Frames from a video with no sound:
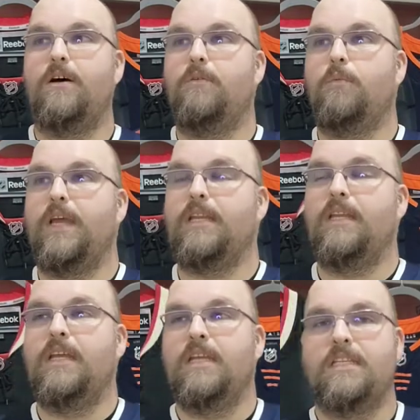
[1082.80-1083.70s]

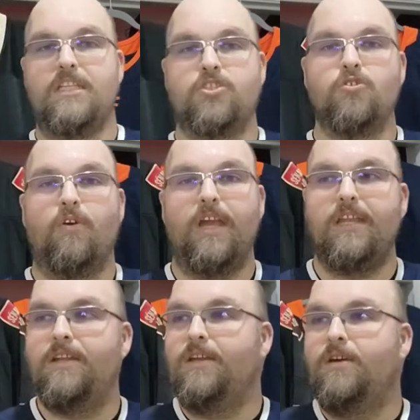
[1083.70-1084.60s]
when Detroit
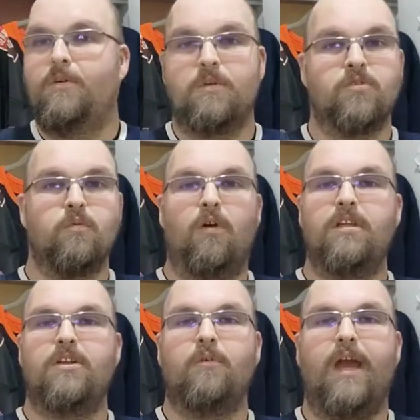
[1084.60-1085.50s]
was
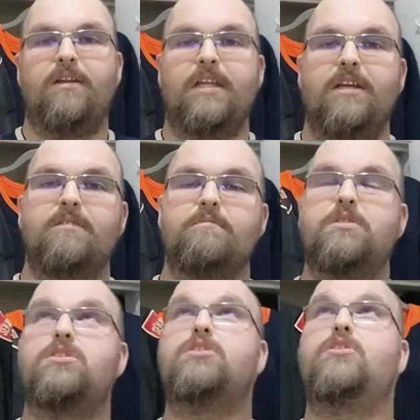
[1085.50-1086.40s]
rolling around here,
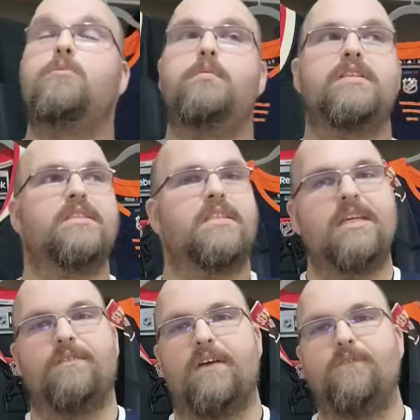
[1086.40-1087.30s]
stupid
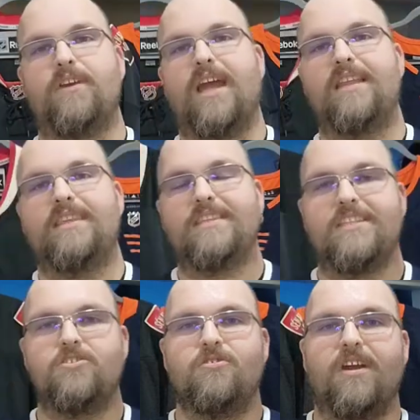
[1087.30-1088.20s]
Steve, I forgot that
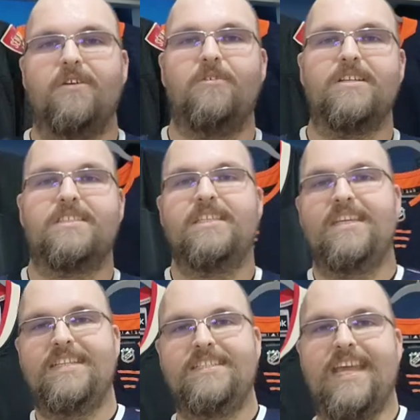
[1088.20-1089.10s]
Detroit was
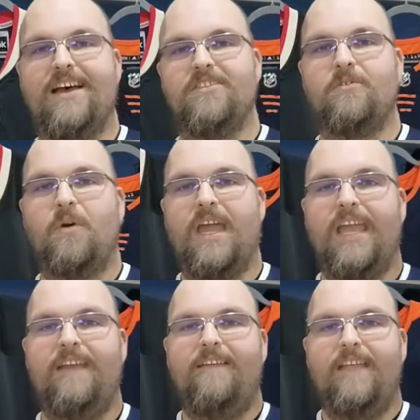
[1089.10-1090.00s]
down the
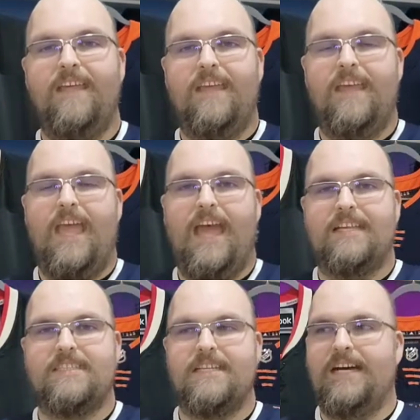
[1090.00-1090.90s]
way
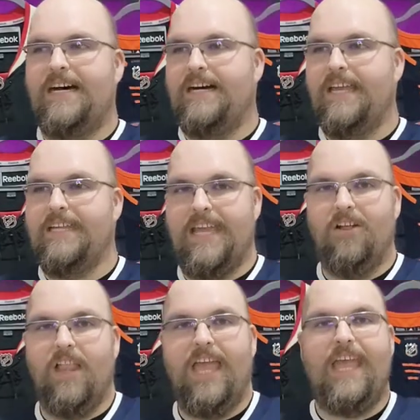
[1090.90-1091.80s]
at uh, in
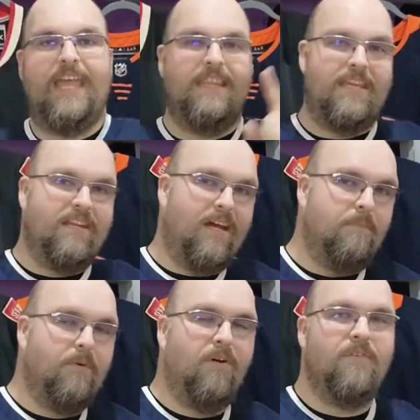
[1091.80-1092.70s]
L.A. and then
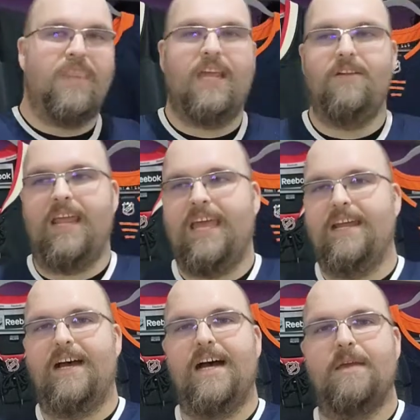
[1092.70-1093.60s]
up over there in
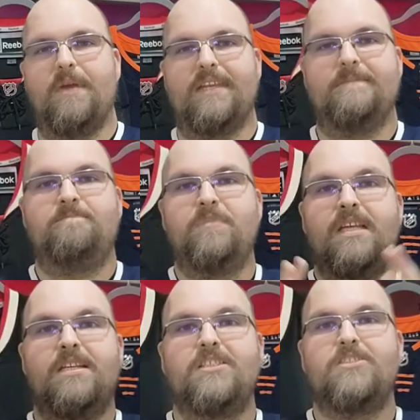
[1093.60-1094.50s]
Anaheim and
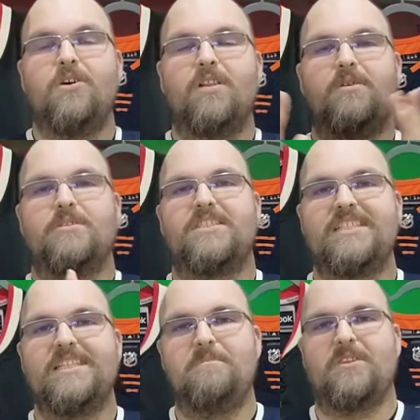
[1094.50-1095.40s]
totally was
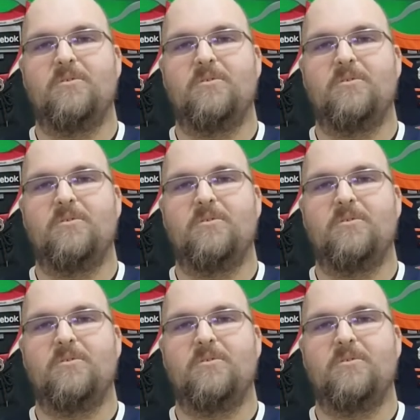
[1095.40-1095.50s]
asleep at the